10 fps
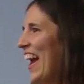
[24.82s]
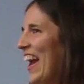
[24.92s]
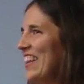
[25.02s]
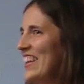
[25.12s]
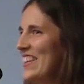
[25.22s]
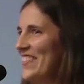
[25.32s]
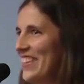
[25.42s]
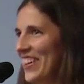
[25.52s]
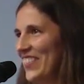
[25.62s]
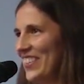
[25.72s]
And then
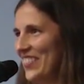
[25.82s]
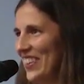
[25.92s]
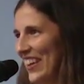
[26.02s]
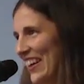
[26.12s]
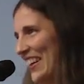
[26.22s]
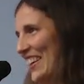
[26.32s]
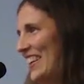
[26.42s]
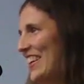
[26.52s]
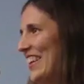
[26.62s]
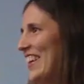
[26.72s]
Tony comes up here
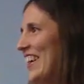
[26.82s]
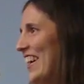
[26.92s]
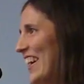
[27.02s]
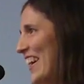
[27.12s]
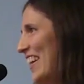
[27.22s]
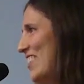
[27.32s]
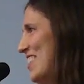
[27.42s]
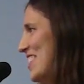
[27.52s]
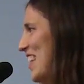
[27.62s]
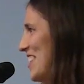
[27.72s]
and gives
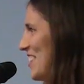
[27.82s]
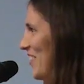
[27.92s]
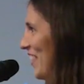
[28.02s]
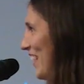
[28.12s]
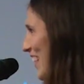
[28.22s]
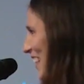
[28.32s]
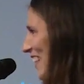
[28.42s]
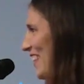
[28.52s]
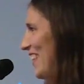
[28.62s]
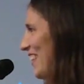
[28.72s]
his testimony,
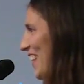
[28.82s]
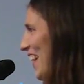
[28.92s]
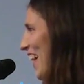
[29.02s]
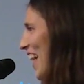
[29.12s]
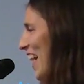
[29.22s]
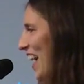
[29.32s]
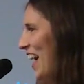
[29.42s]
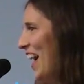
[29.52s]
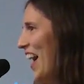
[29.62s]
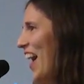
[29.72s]
and
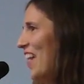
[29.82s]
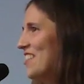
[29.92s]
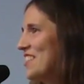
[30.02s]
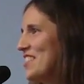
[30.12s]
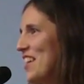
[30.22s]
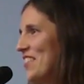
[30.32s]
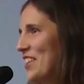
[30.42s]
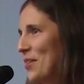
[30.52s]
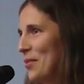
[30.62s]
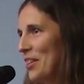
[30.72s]
I just had to
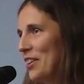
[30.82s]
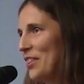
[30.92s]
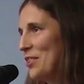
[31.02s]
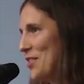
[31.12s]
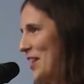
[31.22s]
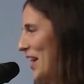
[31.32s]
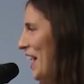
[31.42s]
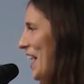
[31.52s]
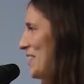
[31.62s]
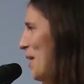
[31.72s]
come to the conclusion that I
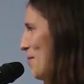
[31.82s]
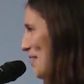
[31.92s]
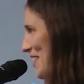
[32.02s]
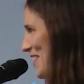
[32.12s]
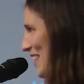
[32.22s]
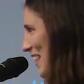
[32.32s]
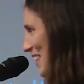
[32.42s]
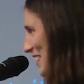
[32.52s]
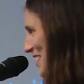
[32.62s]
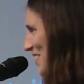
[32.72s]
can't top these things.